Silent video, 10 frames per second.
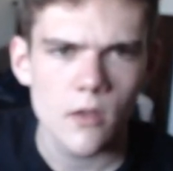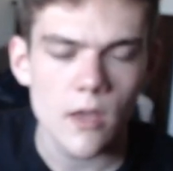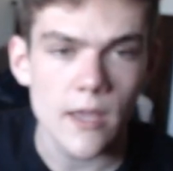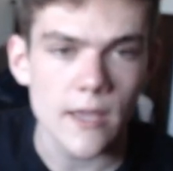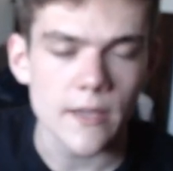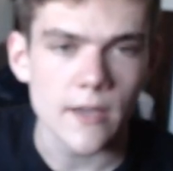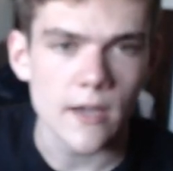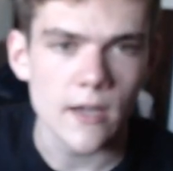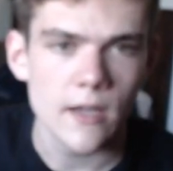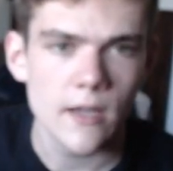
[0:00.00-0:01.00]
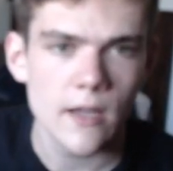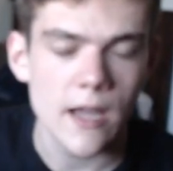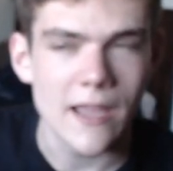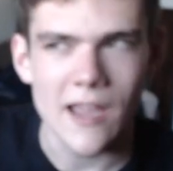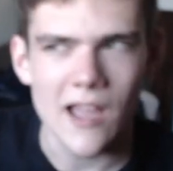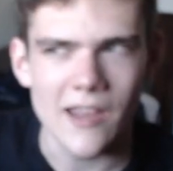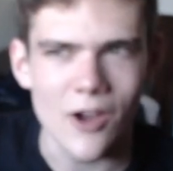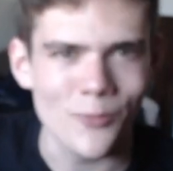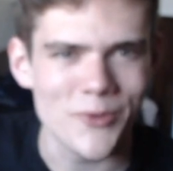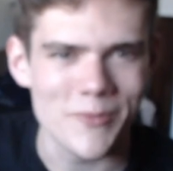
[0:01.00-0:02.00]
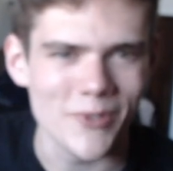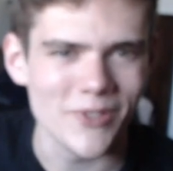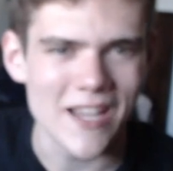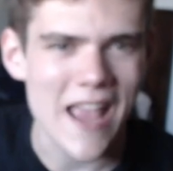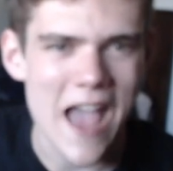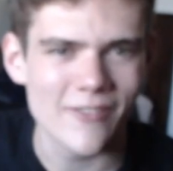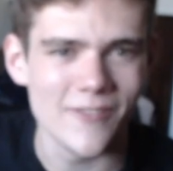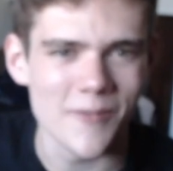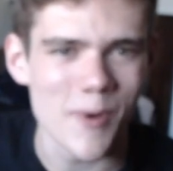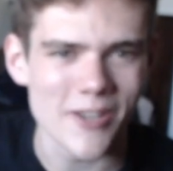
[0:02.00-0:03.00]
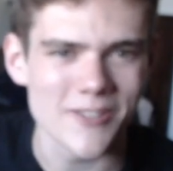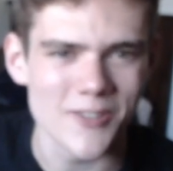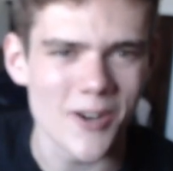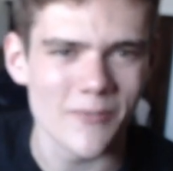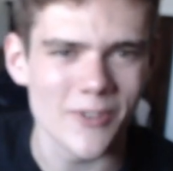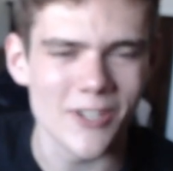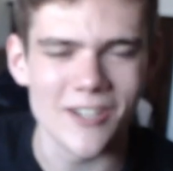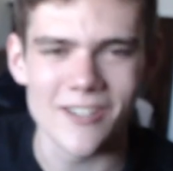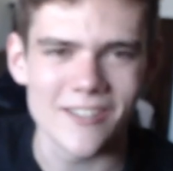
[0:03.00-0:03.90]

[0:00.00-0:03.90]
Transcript: I helped build like half of a monitor arm for her,